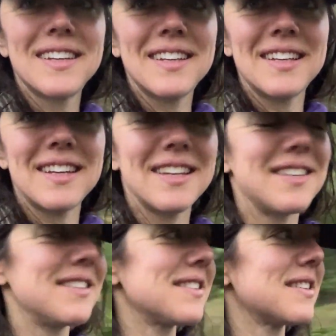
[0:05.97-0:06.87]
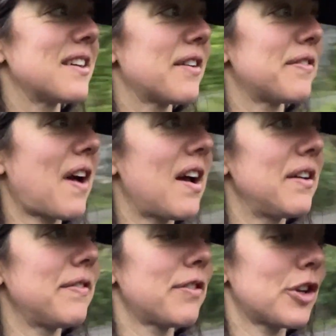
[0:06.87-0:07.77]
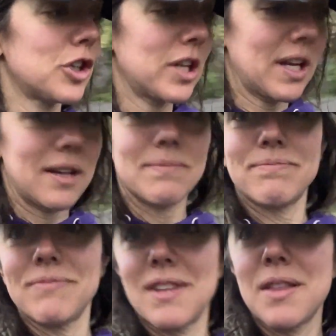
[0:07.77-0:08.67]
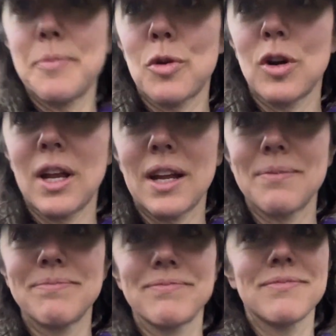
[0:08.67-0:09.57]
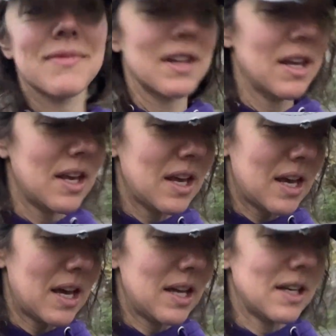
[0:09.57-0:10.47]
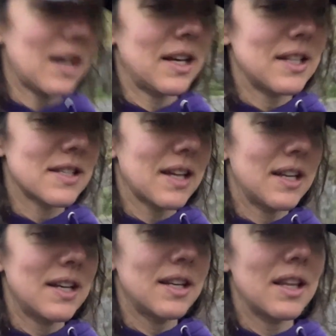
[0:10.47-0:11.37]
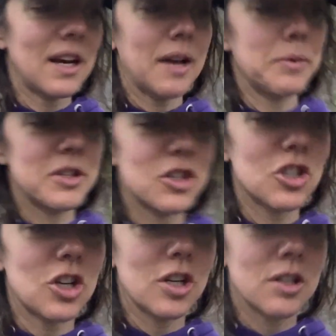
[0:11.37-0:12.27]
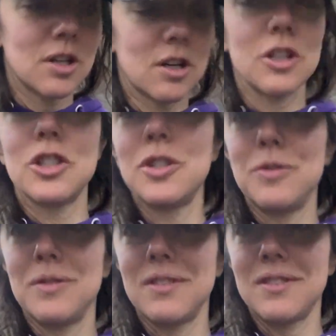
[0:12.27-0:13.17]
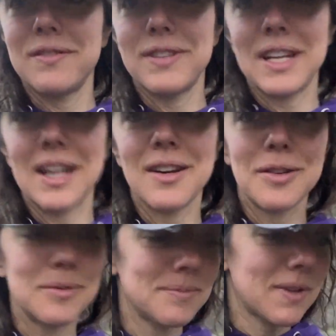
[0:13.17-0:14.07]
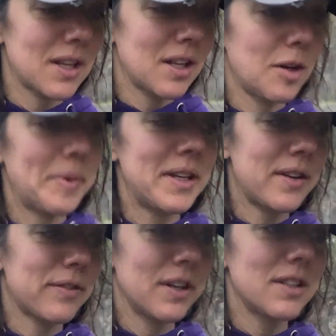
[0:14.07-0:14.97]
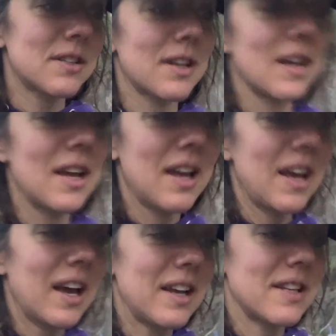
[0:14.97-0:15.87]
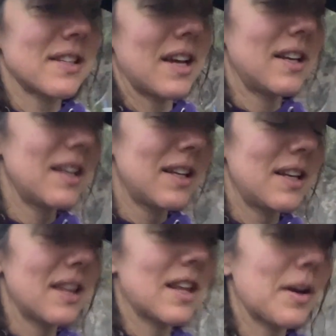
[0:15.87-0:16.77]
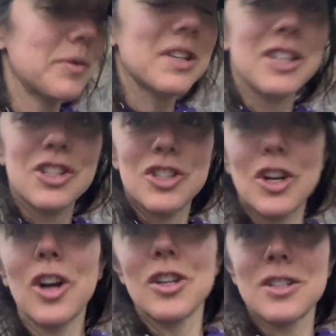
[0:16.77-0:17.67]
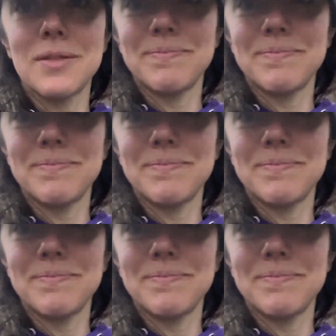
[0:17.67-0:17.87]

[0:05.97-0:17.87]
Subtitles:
It is 5:30 in the morning, and I decided that I would start our June video a little bit different. I decided that I was going to start